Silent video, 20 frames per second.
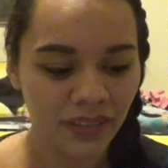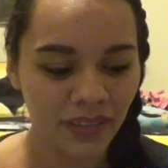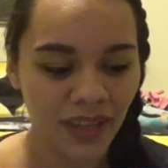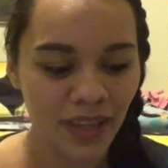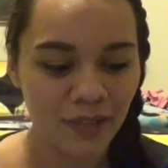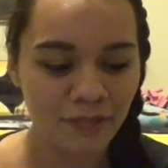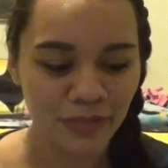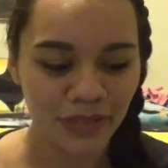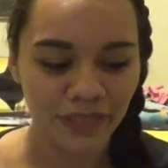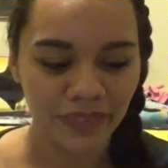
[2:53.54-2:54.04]

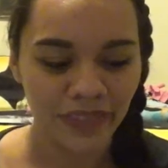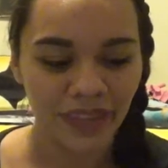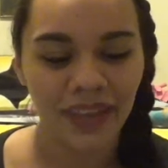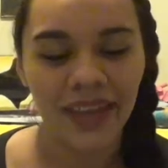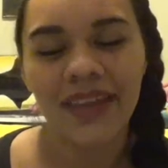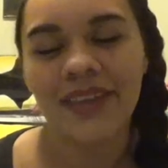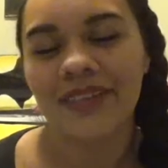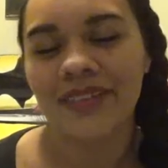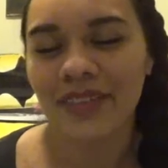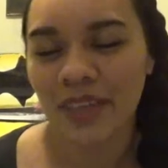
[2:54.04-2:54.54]
I mean,
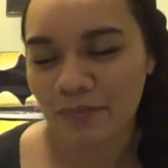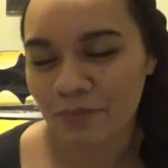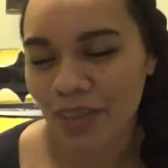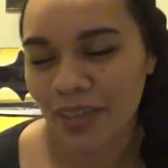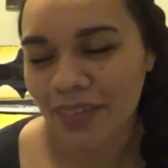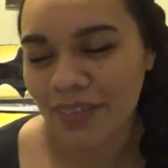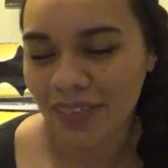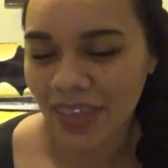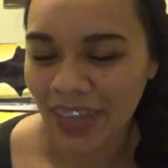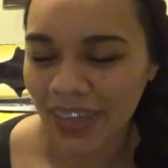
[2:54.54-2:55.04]
I'm
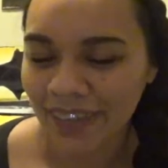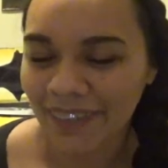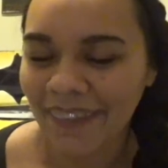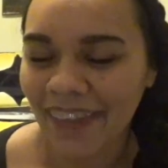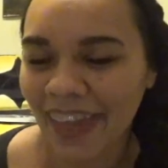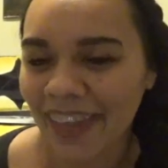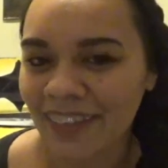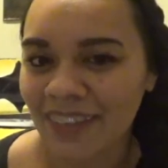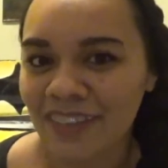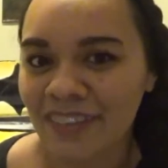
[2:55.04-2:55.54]
not saying
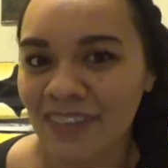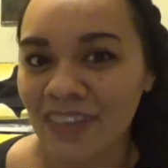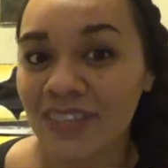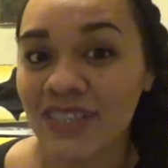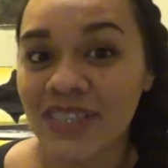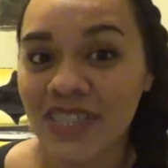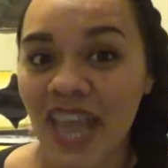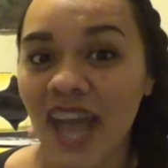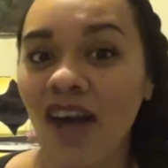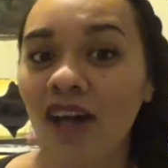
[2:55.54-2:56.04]
that's a
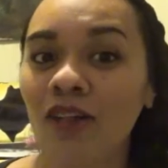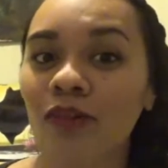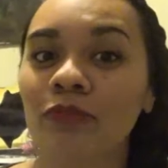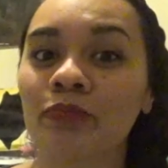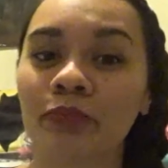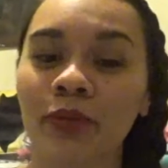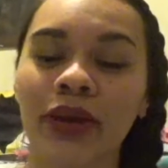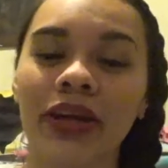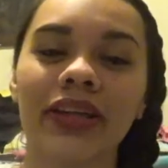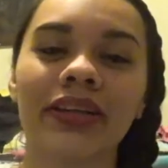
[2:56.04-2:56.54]
tell,
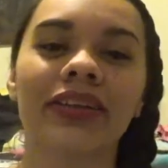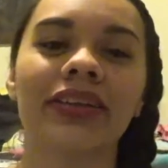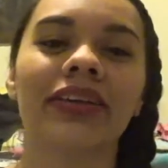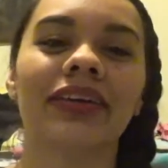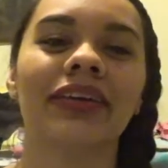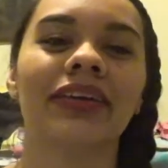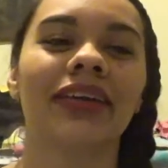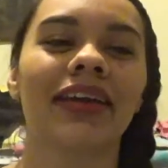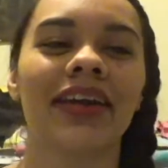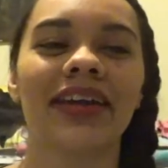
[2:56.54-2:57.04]
but
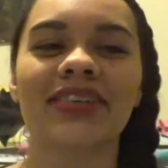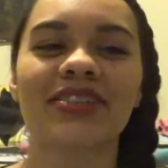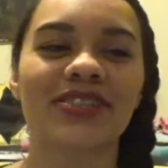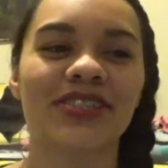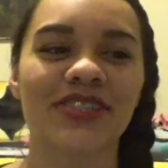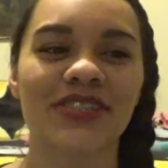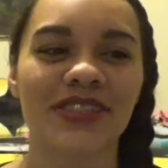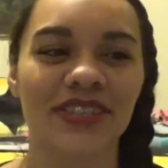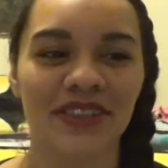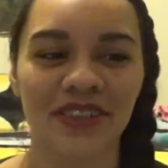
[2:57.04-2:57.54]
it's
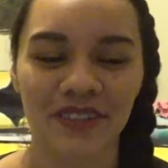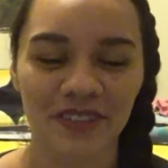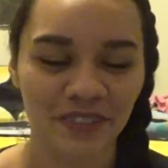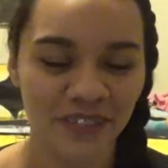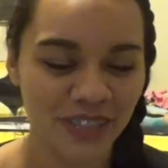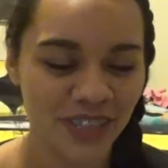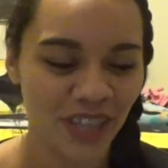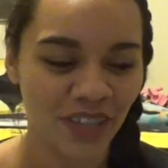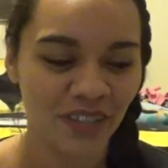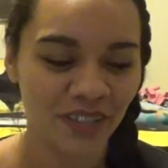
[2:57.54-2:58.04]
just another
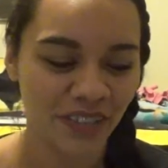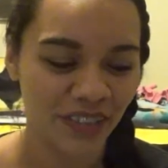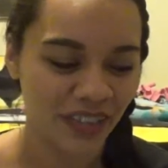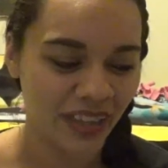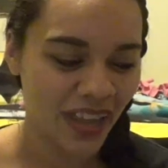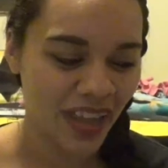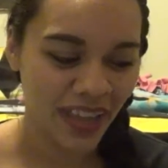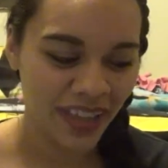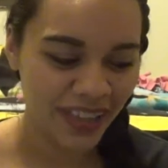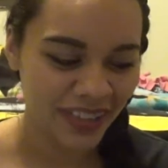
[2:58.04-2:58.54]
tell that
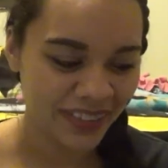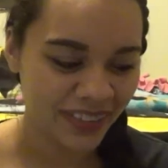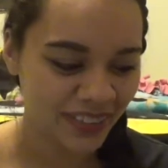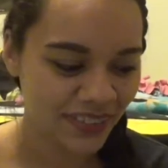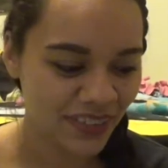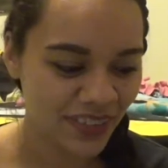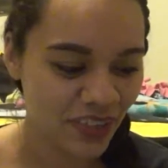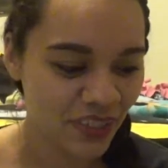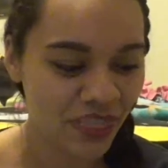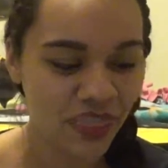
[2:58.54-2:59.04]
I
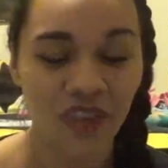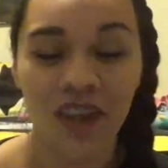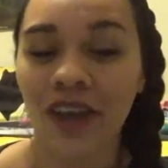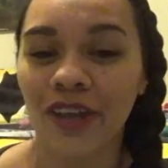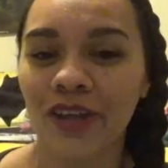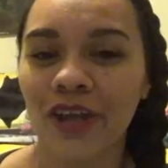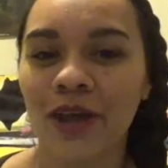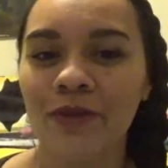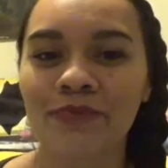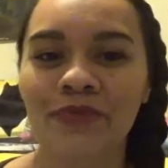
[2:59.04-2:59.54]

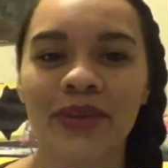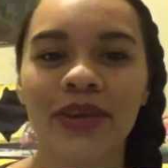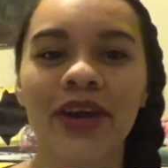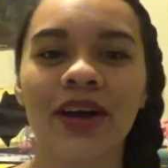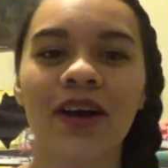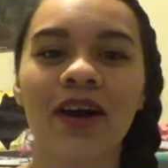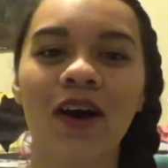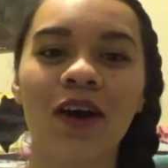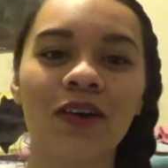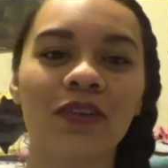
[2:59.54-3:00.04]
thought up.
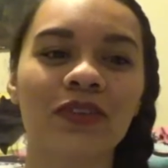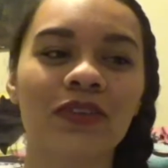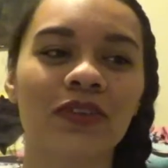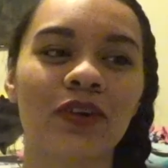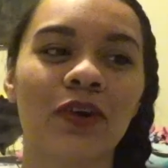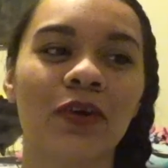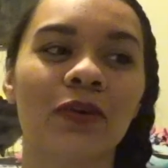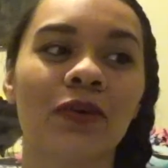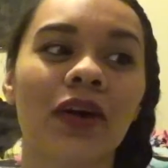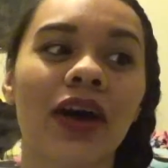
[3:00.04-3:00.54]

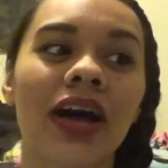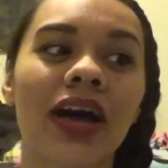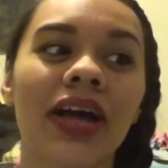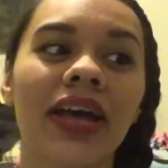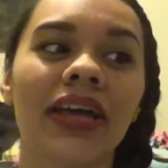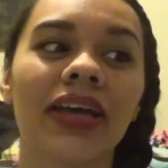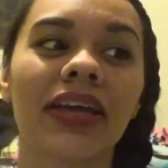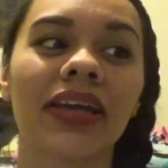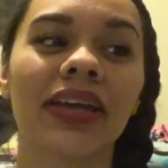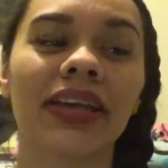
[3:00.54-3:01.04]
Also,
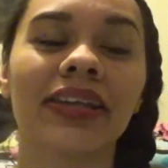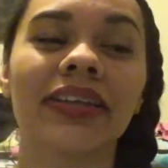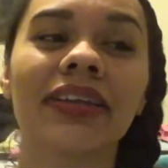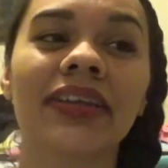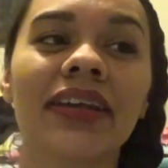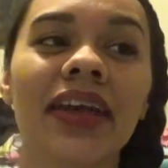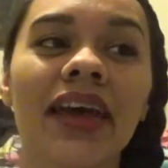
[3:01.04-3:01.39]
he did